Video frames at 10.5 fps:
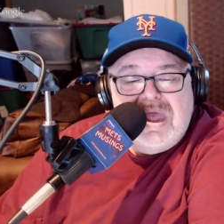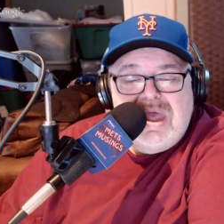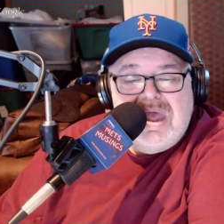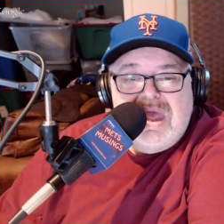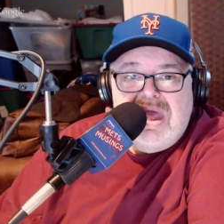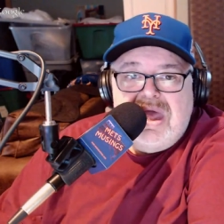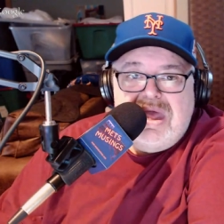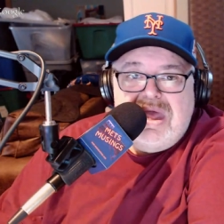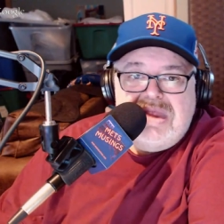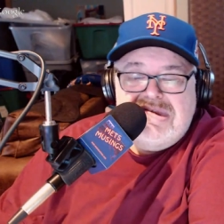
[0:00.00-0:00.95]
It
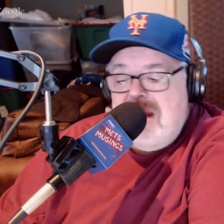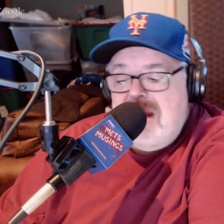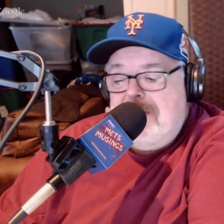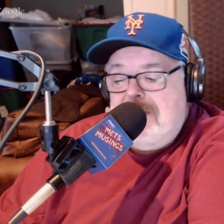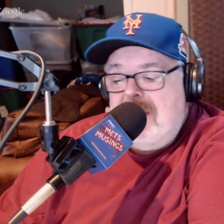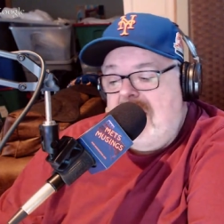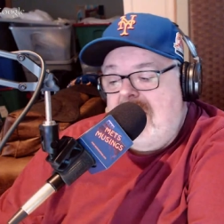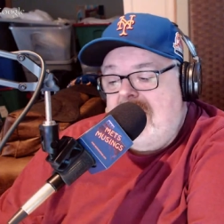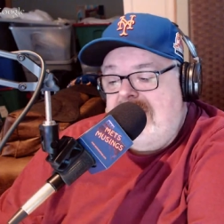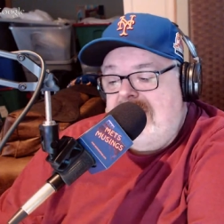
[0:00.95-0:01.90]
just kind of boggles
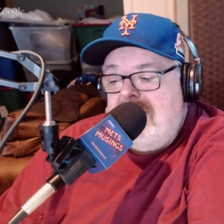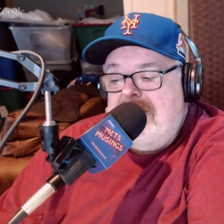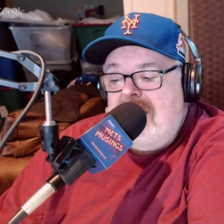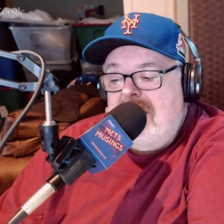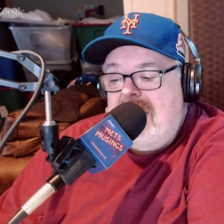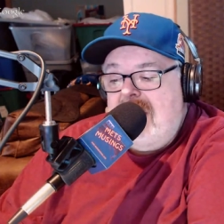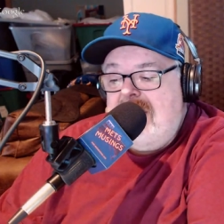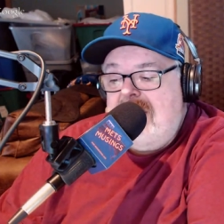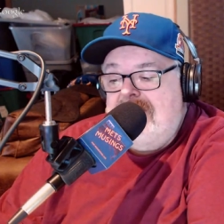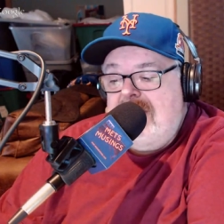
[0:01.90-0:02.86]
my mind, but